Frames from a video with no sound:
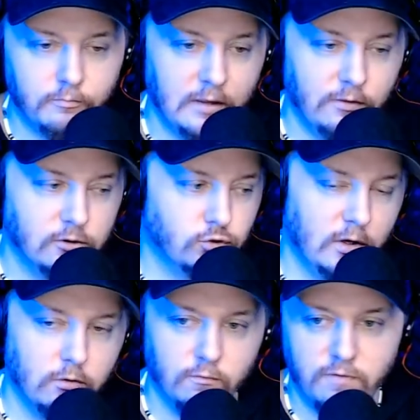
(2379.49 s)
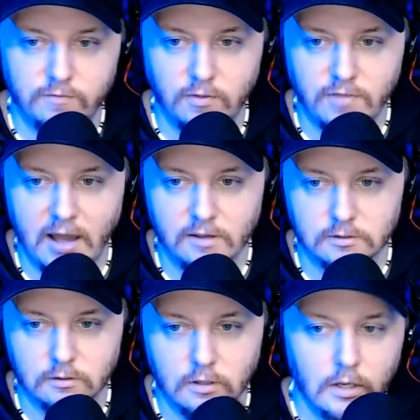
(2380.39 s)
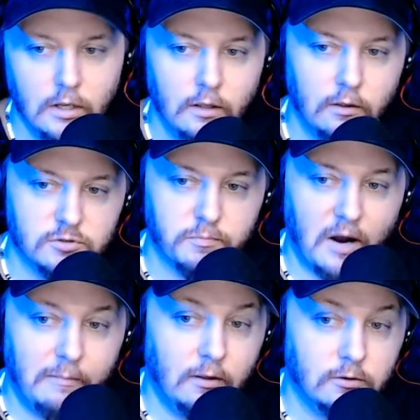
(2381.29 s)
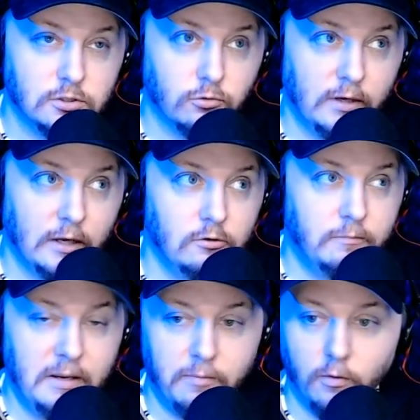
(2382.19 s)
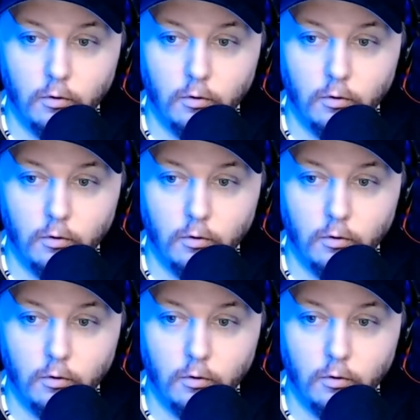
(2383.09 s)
in those 350,000, there was probably those 300 people that were